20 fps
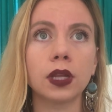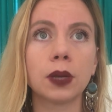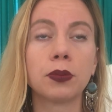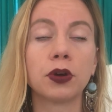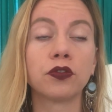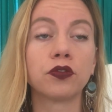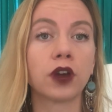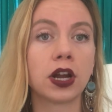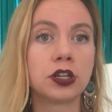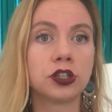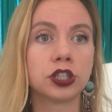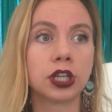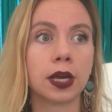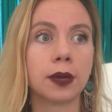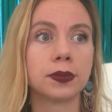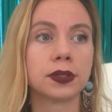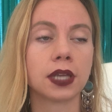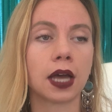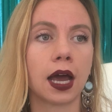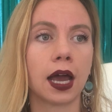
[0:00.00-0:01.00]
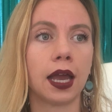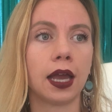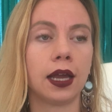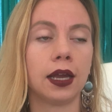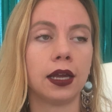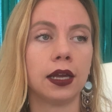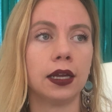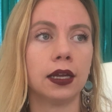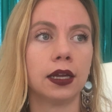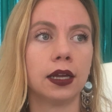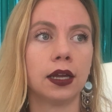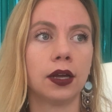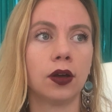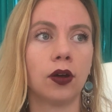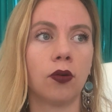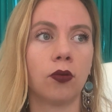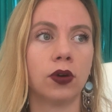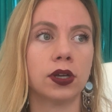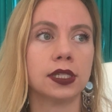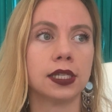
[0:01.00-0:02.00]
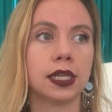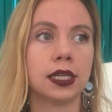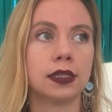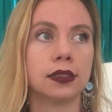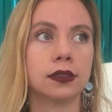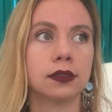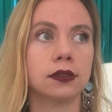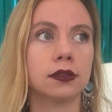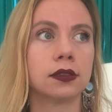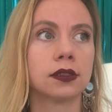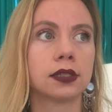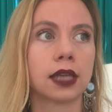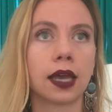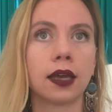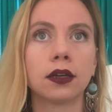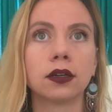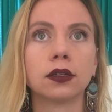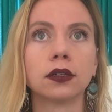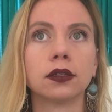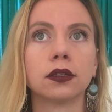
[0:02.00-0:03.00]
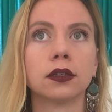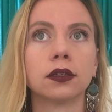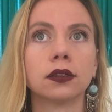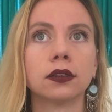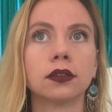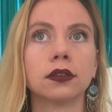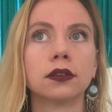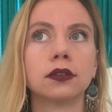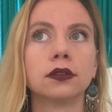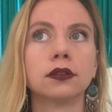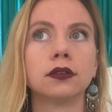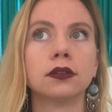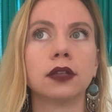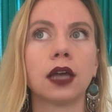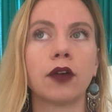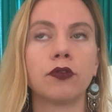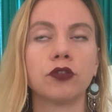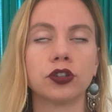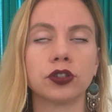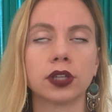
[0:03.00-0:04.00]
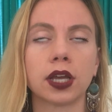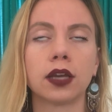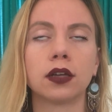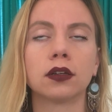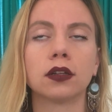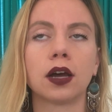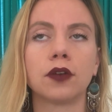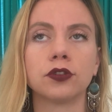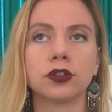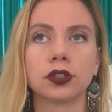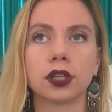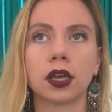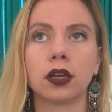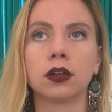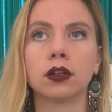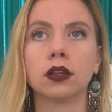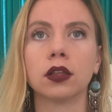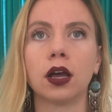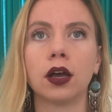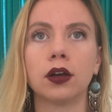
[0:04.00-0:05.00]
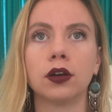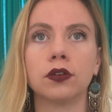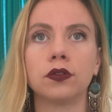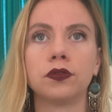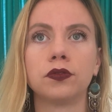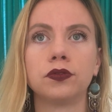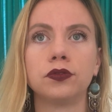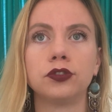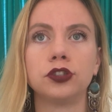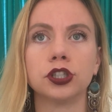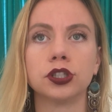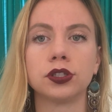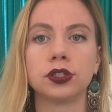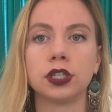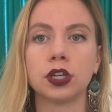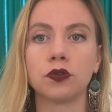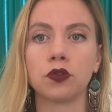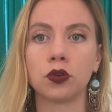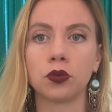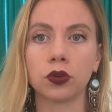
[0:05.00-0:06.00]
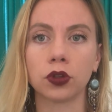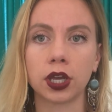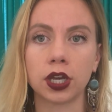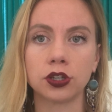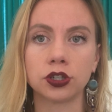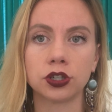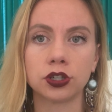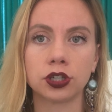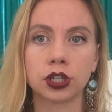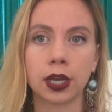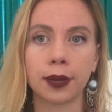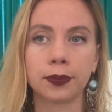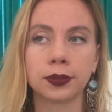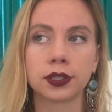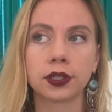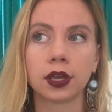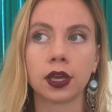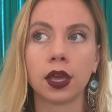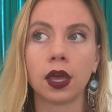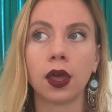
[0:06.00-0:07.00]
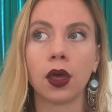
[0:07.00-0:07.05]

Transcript: But friendships, I was in cycle after cycle after cycle of just different relationships